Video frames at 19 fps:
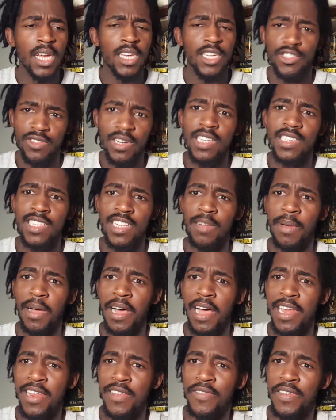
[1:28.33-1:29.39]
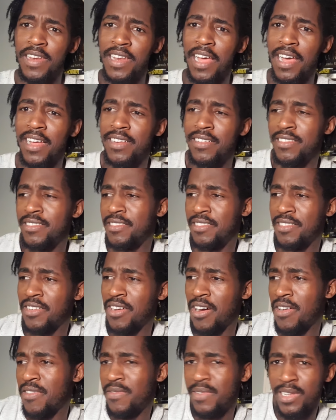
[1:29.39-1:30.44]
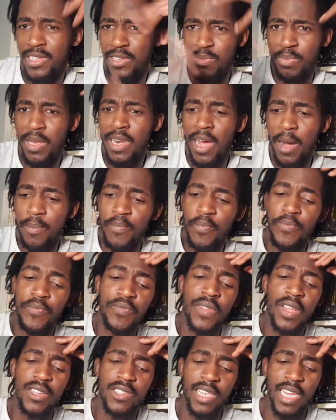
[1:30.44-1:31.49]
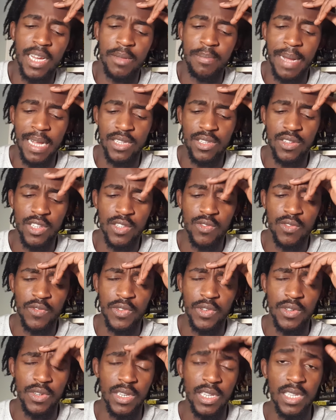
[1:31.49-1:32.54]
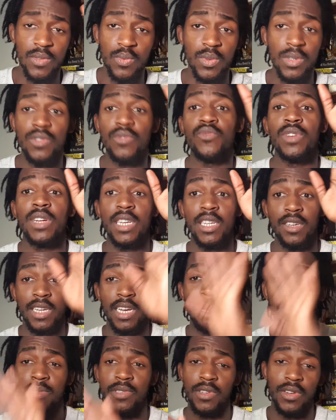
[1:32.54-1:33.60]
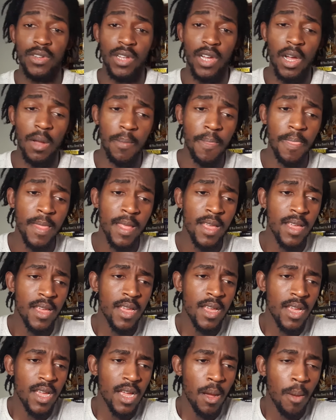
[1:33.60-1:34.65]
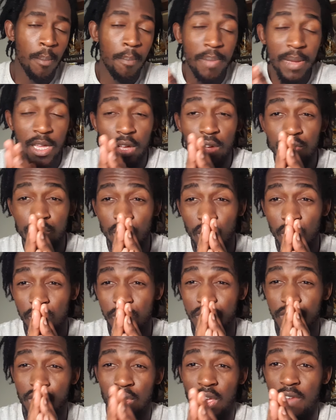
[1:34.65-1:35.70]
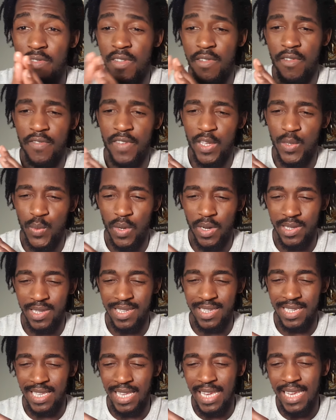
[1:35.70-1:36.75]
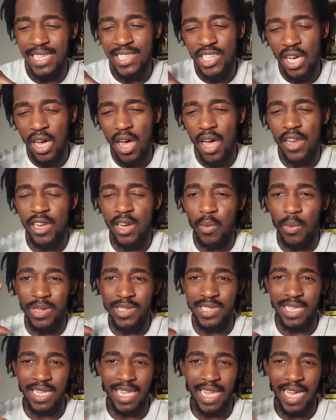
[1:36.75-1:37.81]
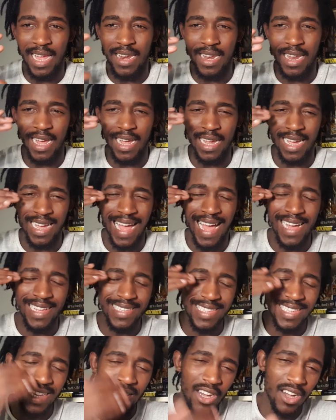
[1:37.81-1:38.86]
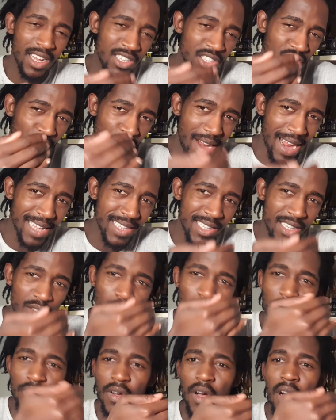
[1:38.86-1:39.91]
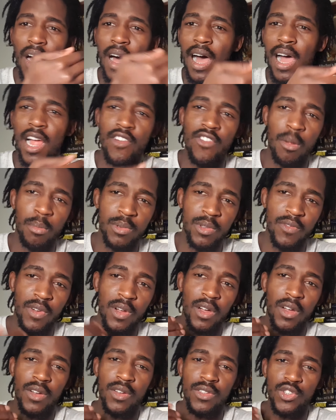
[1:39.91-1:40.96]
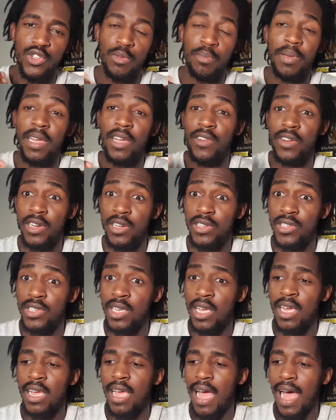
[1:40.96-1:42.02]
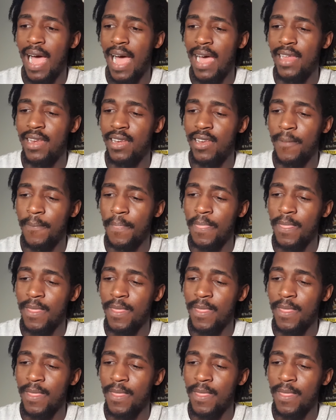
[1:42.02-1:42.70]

stressing about anything that you can't really speed up. So yeah, back to this review. This was a really good episode. Because of certain different things, we got to see Tanya once again, like, see her interacting with her higher-ups, with her superiors, and